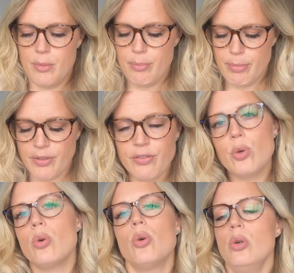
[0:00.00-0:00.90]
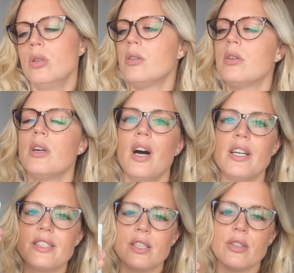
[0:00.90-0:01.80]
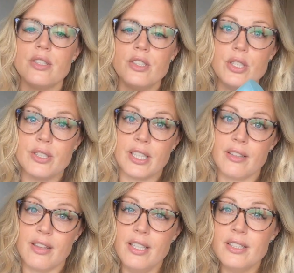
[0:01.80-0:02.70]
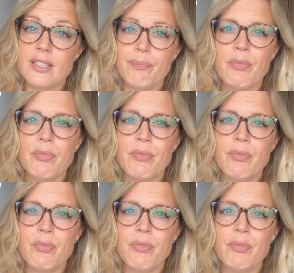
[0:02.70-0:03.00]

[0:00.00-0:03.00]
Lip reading: before I started using this,